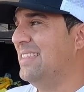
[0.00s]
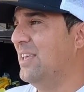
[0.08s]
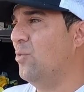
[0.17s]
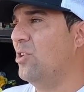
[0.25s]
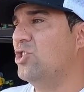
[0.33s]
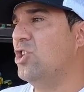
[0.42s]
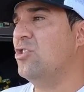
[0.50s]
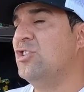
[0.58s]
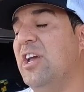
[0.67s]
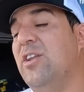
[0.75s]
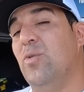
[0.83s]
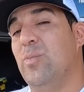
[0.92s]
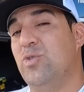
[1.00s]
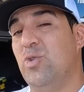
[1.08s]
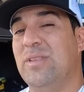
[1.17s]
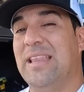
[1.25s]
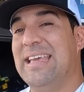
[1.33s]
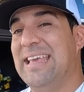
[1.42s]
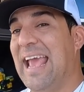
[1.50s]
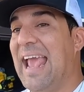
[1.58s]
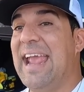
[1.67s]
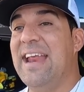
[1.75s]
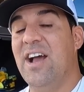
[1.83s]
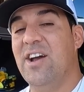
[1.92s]
they want to charge you anywhere between like
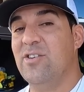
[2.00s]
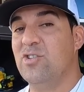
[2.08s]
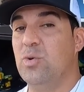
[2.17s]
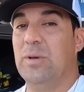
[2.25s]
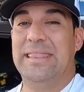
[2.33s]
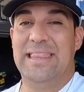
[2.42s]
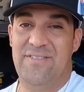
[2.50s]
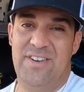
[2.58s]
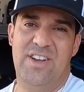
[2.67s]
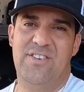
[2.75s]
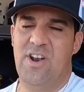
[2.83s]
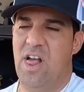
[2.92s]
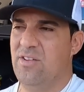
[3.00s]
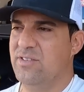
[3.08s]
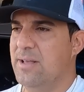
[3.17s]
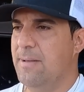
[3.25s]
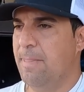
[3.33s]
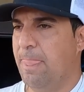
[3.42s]
800 to 1100 dollars.